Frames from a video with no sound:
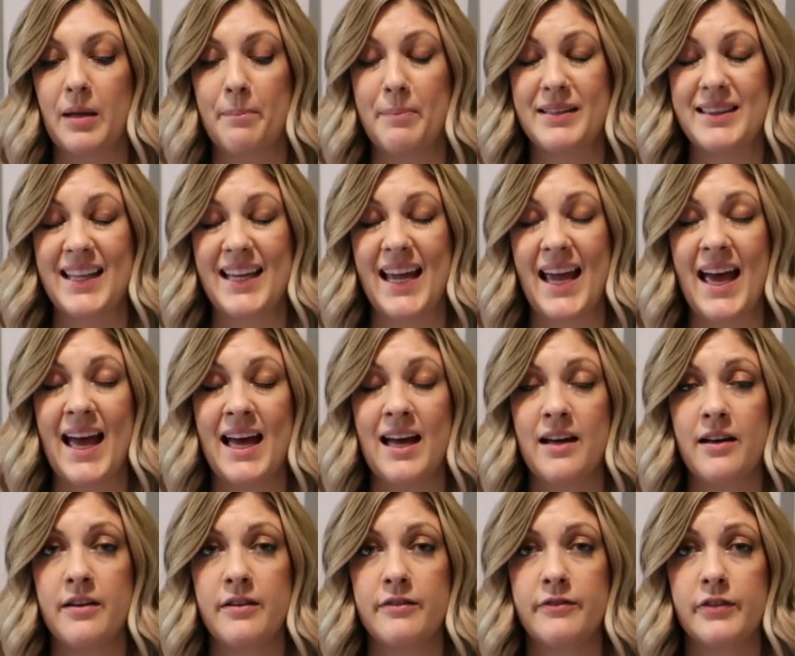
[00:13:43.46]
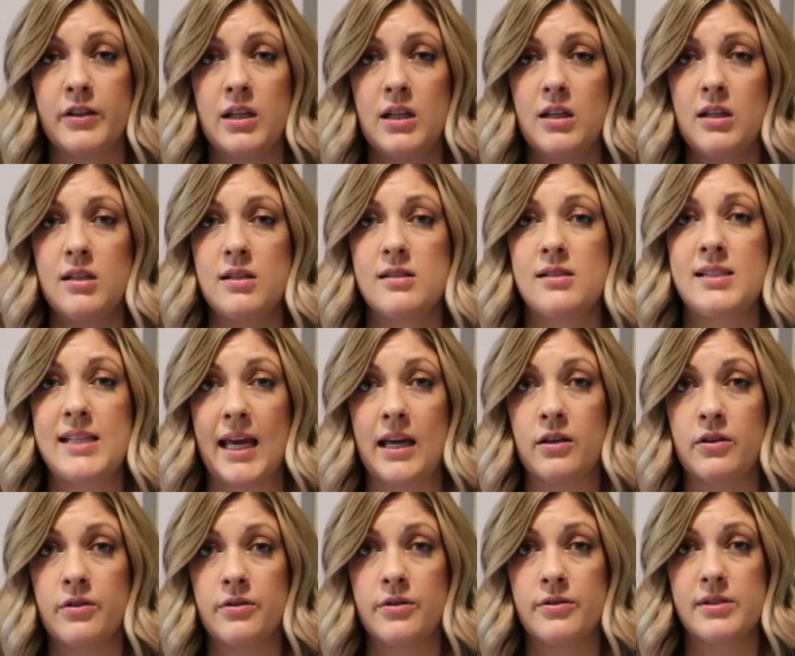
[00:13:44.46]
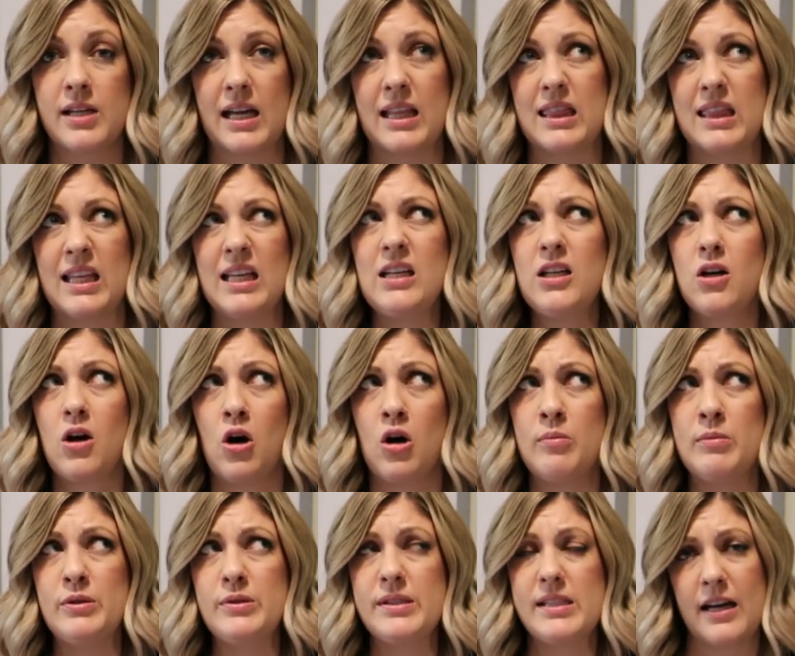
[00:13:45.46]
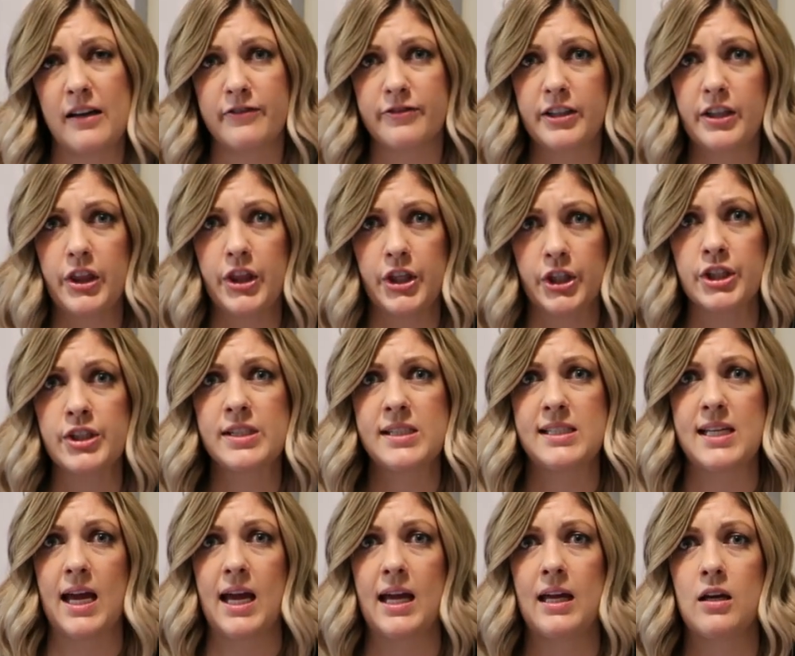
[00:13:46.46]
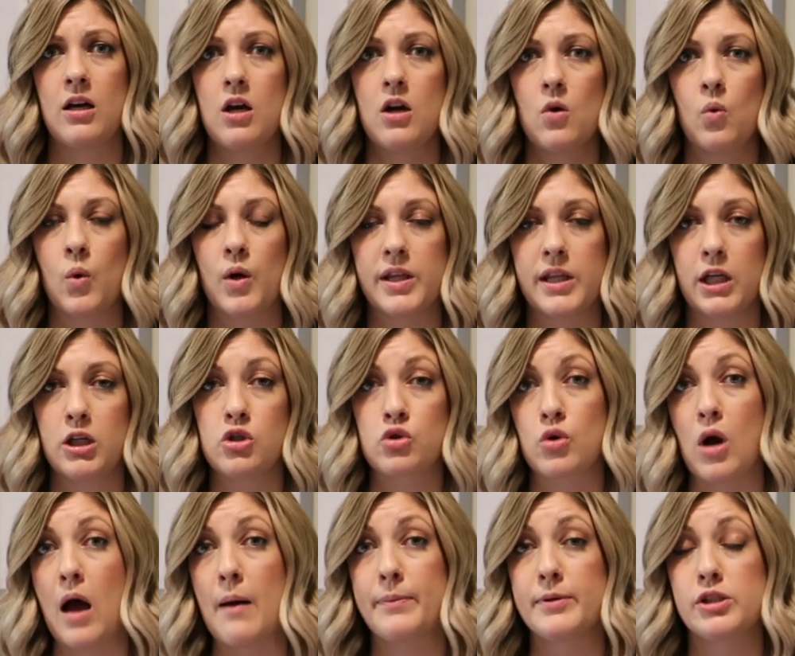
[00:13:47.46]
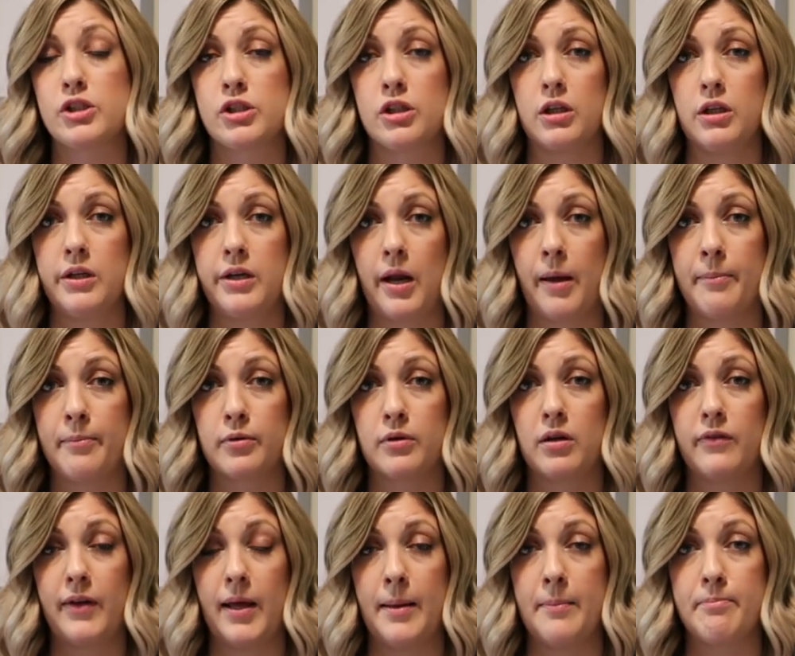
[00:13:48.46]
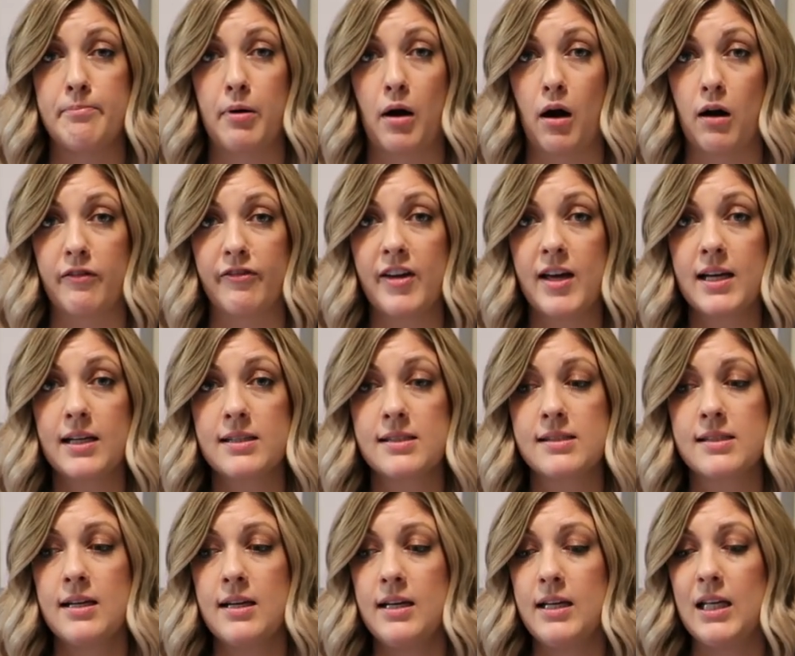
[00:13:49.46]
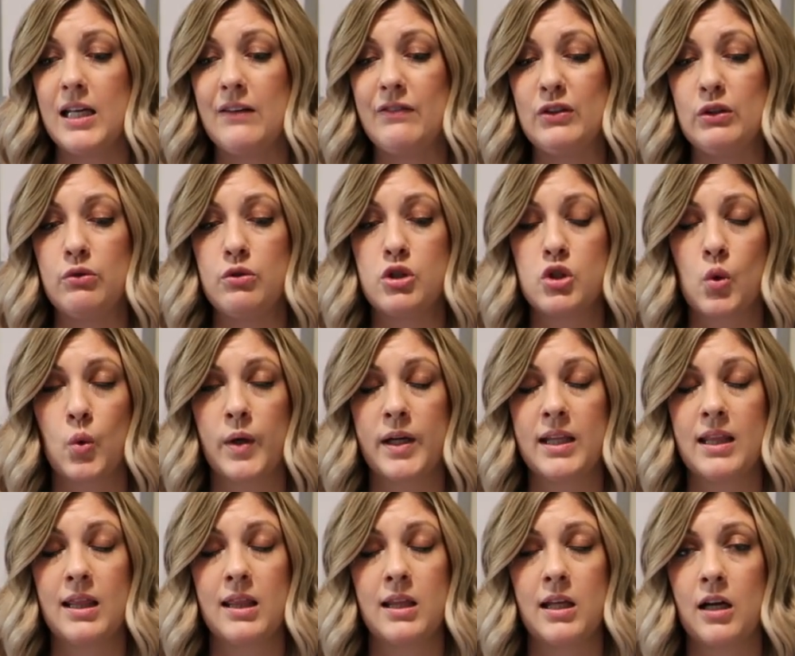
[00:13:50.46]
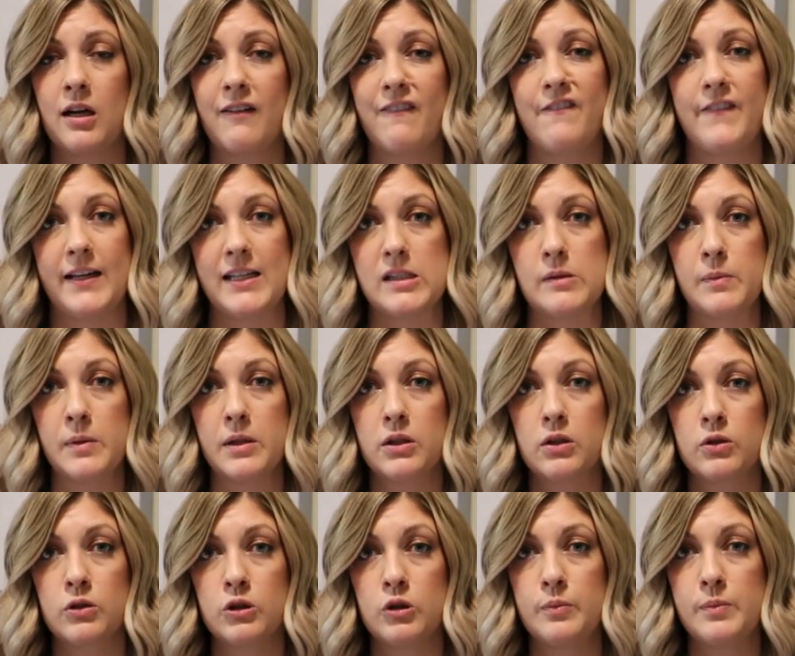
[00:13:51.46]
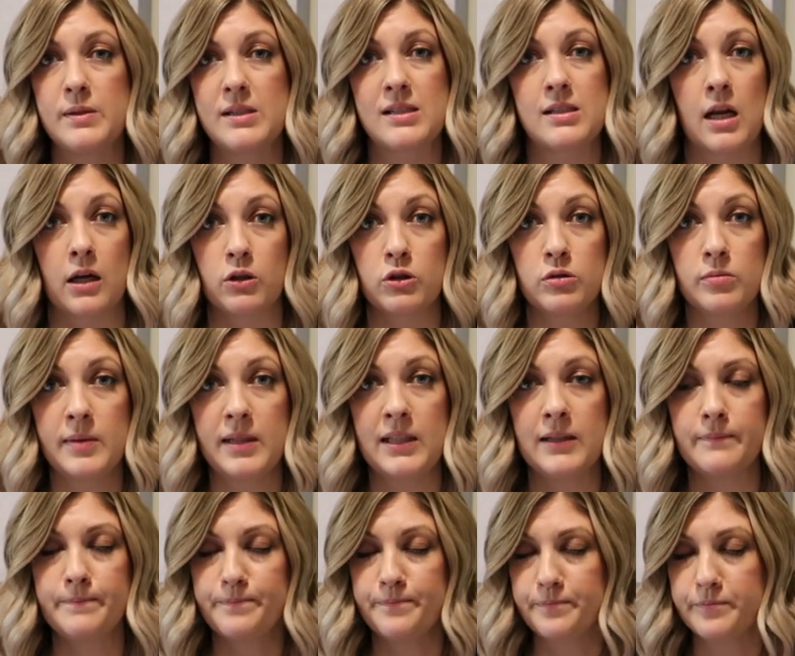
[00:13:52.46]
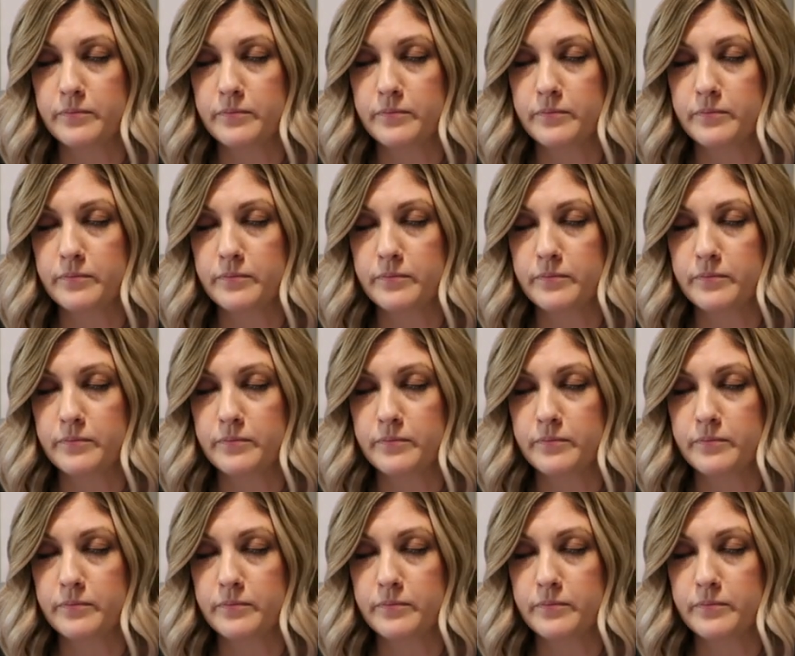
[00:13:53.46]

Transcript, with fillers: But they have sales, I think almost every Thursday, where they drop a certain number of imperfects. If you join their Facebook group, Snuggle Me,